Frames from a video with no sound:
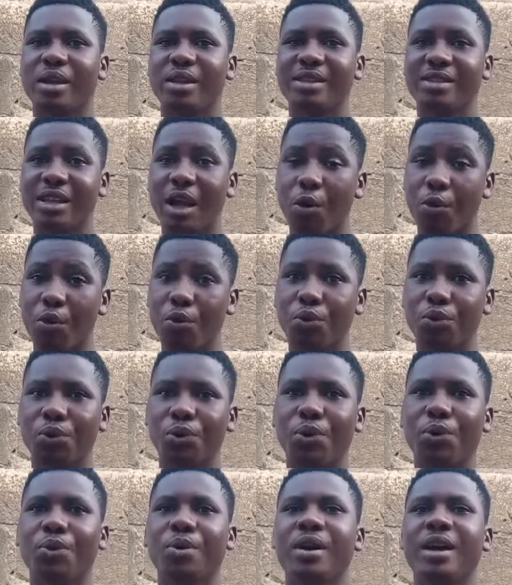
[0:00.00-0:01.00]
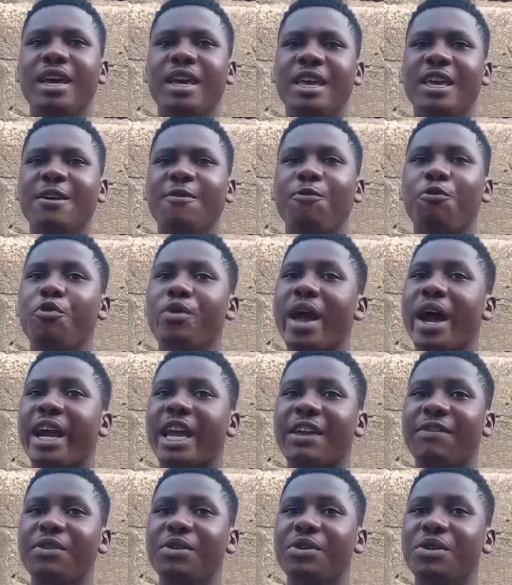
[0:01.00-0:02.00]
so that we will know if we are
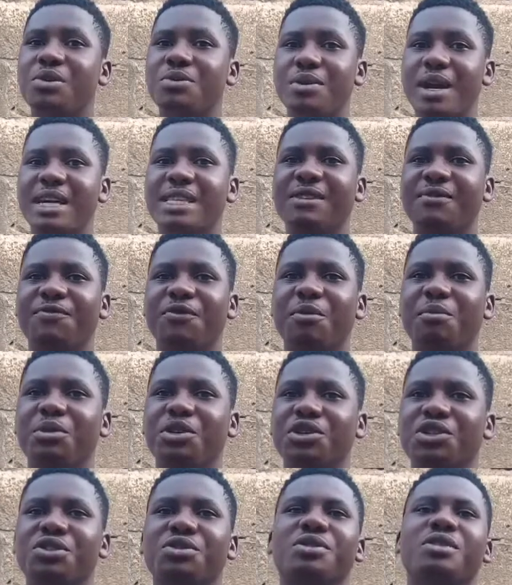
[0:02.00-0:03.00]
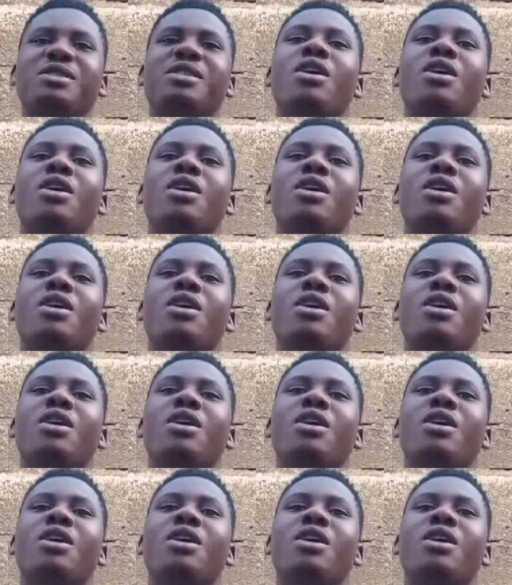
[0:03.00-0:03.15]
giving you the right information